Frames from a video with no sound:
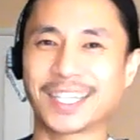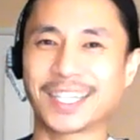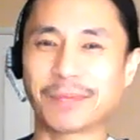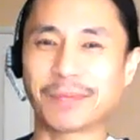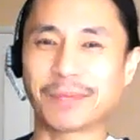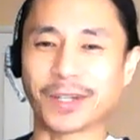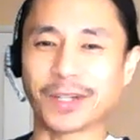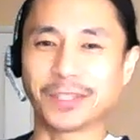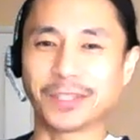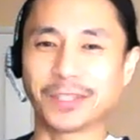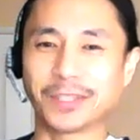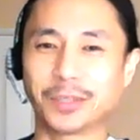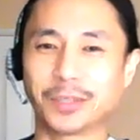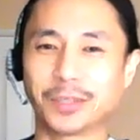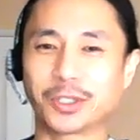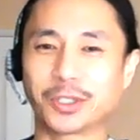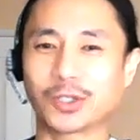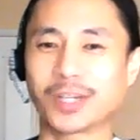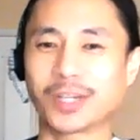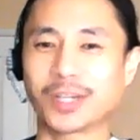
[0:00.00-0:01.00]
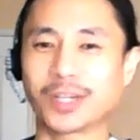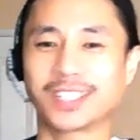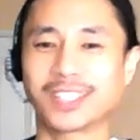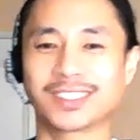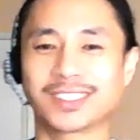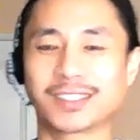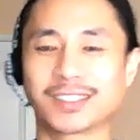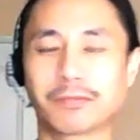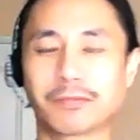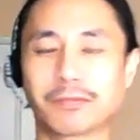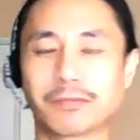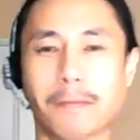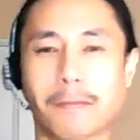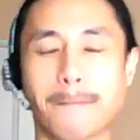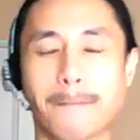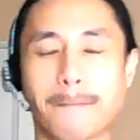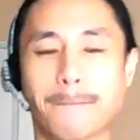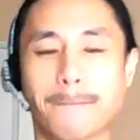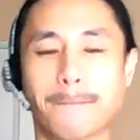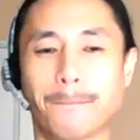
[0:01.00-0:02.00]
Keep your elbow straight,
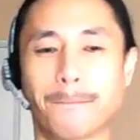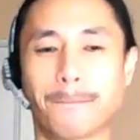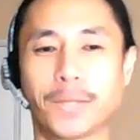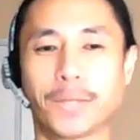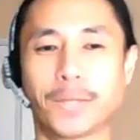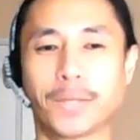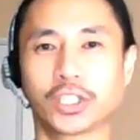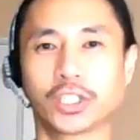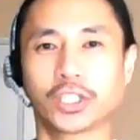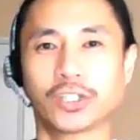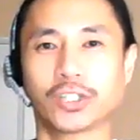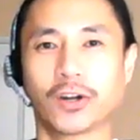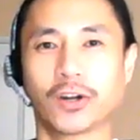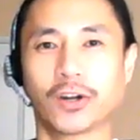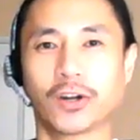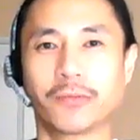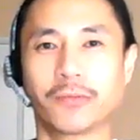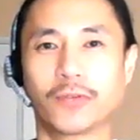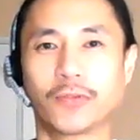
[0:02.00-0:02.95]
pushing your arm